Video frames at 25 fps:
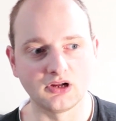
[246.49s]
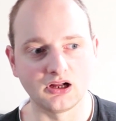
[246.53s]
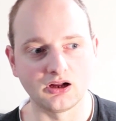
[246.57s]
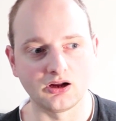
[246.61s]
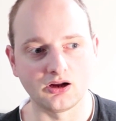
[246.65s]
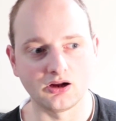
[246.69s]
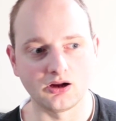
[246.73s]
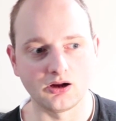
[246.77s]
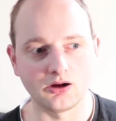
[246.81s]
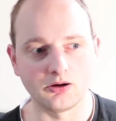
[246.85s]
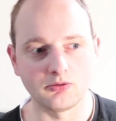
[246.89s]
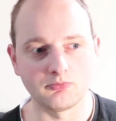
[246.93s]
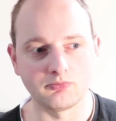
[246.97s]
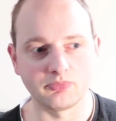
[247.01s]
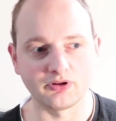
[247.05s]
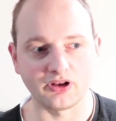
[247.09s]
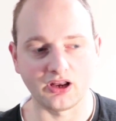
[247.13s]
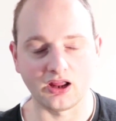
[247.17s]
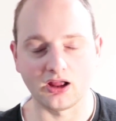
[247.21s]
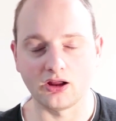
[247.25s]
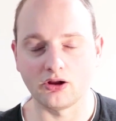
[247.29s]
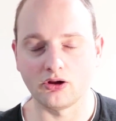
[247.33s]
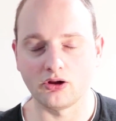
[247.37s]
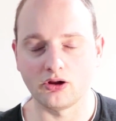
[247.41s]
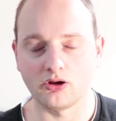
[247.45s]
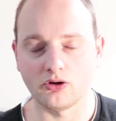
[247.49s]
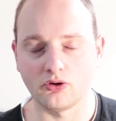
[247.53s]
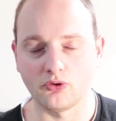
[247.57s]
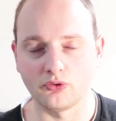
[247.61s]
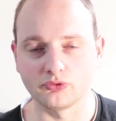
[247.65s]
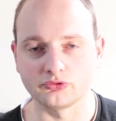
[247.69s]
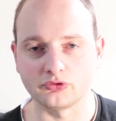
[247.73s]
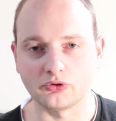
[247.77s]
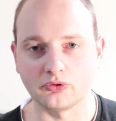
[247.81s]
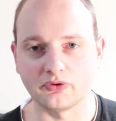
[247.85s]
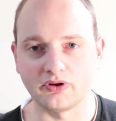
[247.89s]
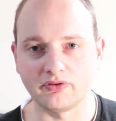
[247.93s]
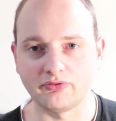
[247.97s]
But
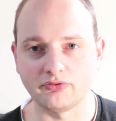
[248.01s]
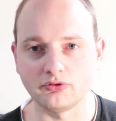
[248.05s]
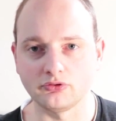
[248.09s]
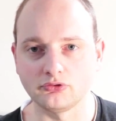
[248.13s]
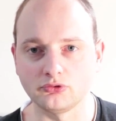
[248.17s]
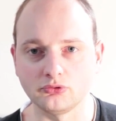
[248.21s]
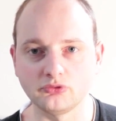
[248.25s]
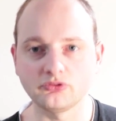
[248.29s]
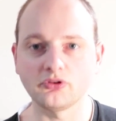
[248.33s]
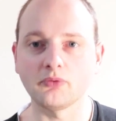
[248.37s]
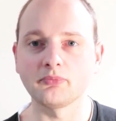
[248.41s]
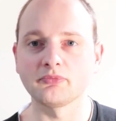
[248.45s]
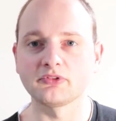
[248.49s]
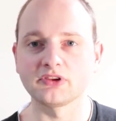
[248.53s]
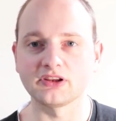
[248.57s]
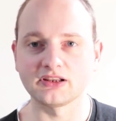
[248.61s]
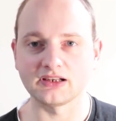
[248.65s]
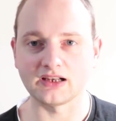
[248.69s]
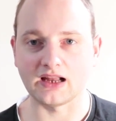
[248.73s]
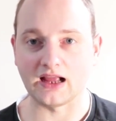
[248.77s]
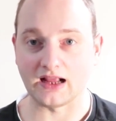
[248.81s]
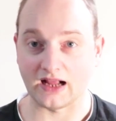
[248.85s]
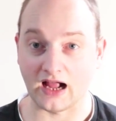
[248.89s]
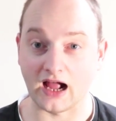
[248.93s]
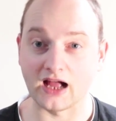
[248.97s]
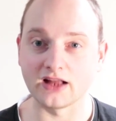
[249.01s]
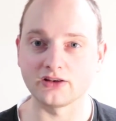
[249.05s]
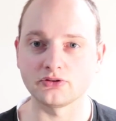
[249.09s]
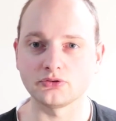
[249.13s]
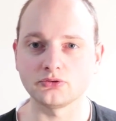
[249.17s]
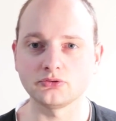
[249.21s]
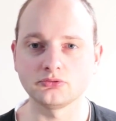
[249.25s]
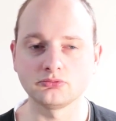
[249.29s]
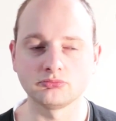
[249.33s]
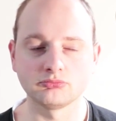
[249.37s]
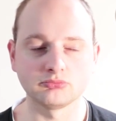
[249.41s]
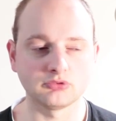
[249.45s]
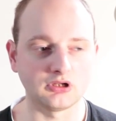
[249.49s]
also if you do something like I
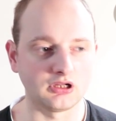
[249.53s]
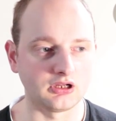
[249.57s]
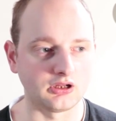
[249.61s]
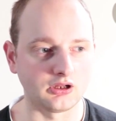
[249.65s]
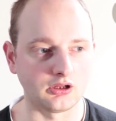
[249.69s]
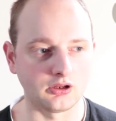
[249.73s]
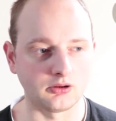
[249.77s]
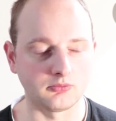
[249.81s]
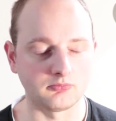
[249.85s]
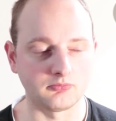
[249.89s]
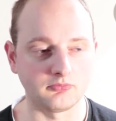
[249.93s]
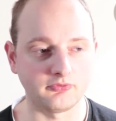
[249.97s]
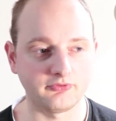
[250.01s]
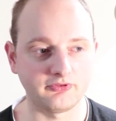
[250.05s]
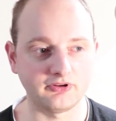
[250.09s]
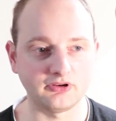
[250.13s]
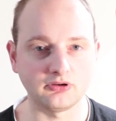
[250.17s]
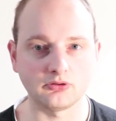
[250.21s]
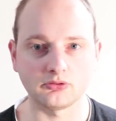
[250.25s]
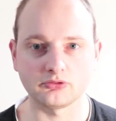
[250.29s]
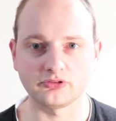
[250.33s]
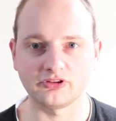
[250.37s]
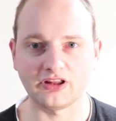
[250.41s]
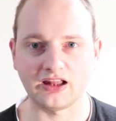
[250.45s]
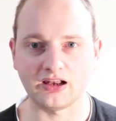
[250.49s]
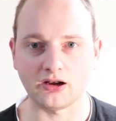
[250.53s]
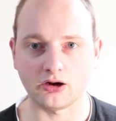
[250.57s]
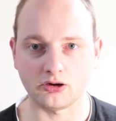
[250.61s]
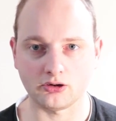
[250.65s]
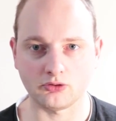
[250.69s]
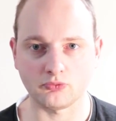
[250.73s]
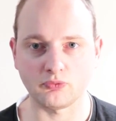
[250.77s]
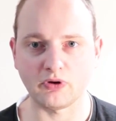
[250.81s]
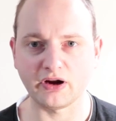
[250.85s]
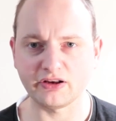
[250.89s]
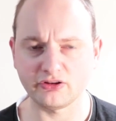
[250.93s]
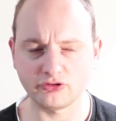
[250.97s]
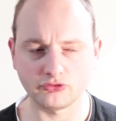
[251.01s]
do, videos that are
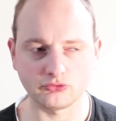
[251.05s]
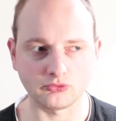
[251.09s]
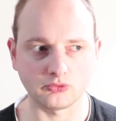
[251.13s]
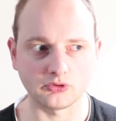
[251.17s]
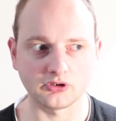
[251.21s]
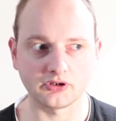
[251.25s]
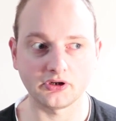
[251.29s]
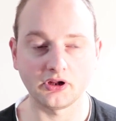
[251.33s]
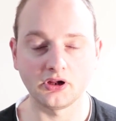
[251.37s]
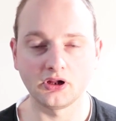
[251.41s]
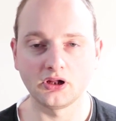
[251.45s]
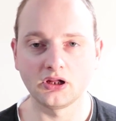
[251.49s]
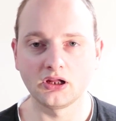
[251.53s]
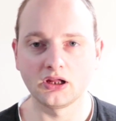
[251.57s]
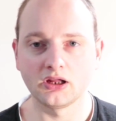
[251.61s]
quite short,